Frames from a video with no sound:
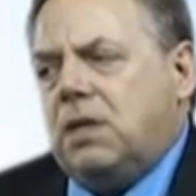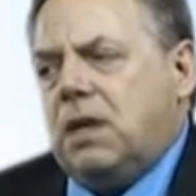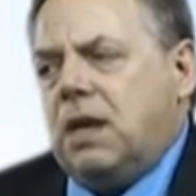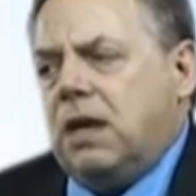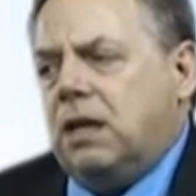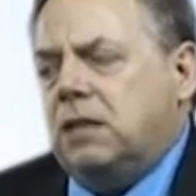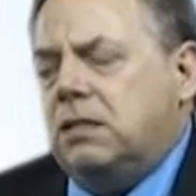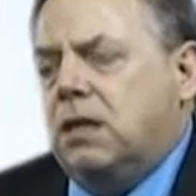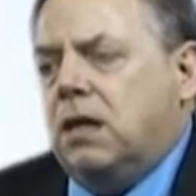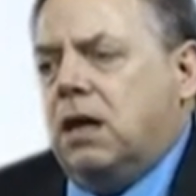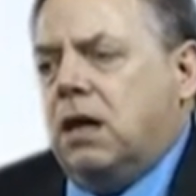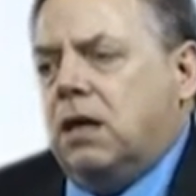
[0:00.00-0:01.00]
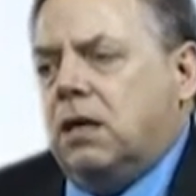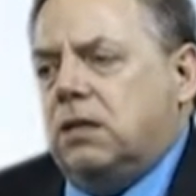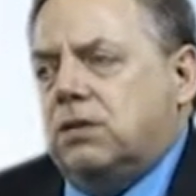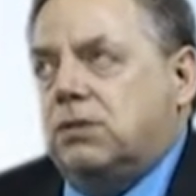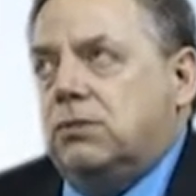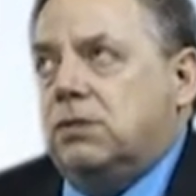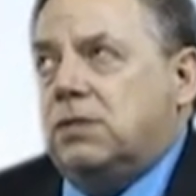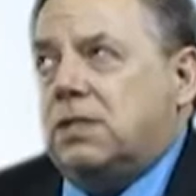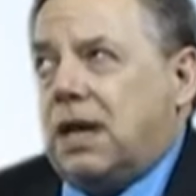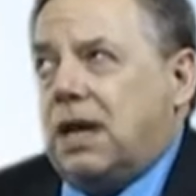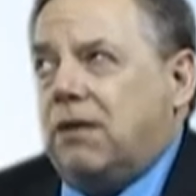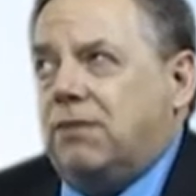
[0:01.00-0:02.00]
And students
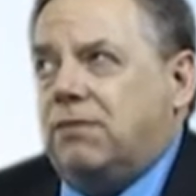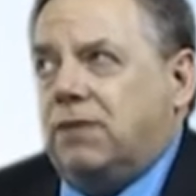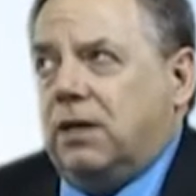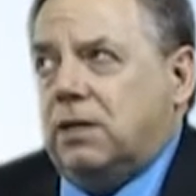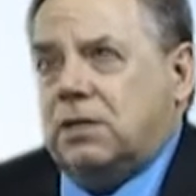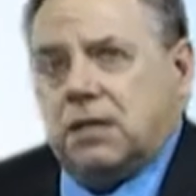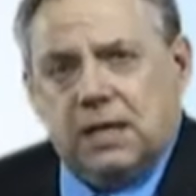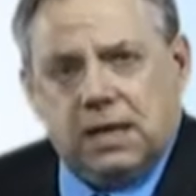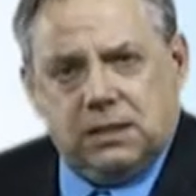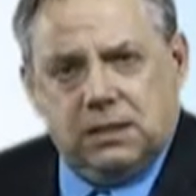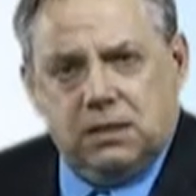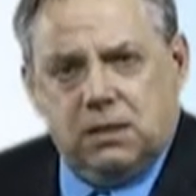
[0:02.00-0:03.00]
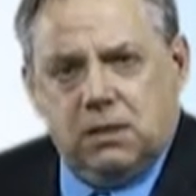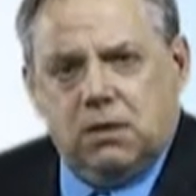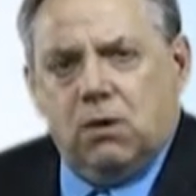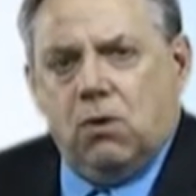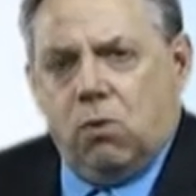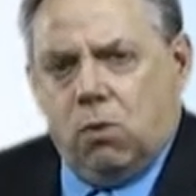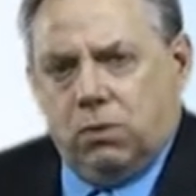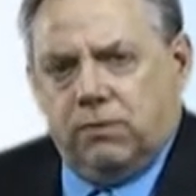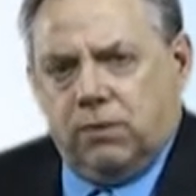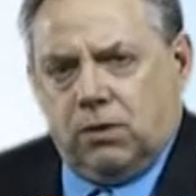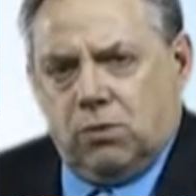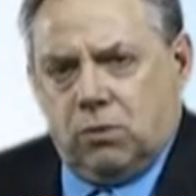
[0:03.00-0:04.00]
have selected all of
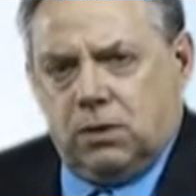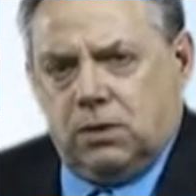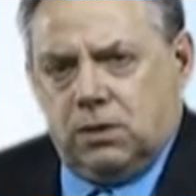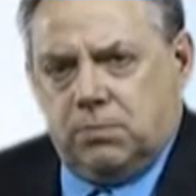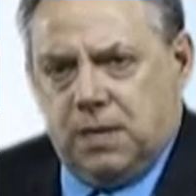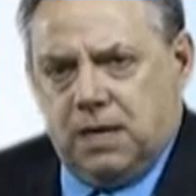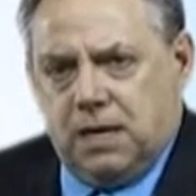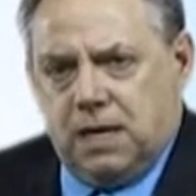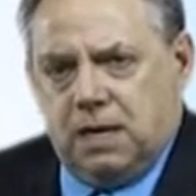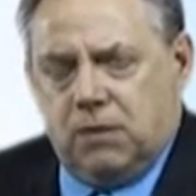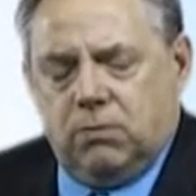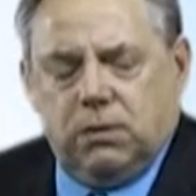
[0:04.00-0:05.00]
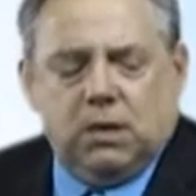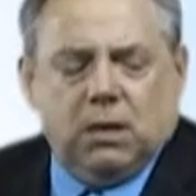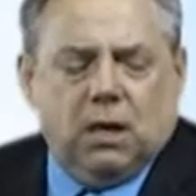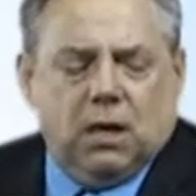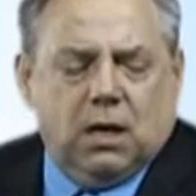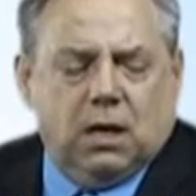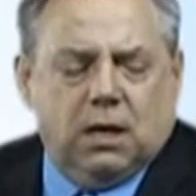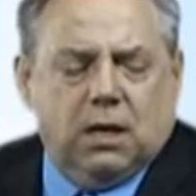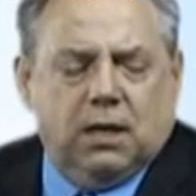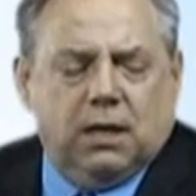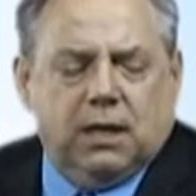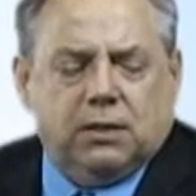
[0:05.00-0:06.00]
their courses by now.
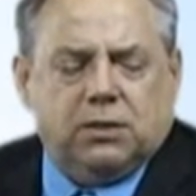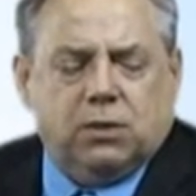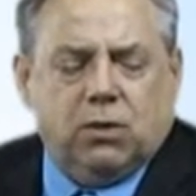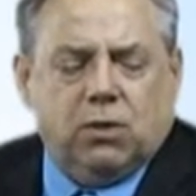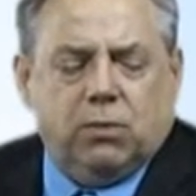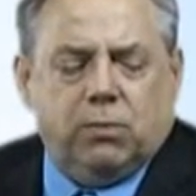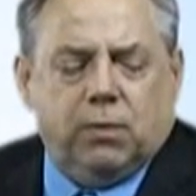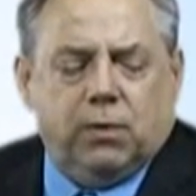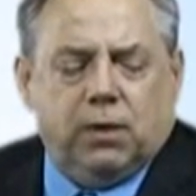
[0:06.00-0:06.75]
And so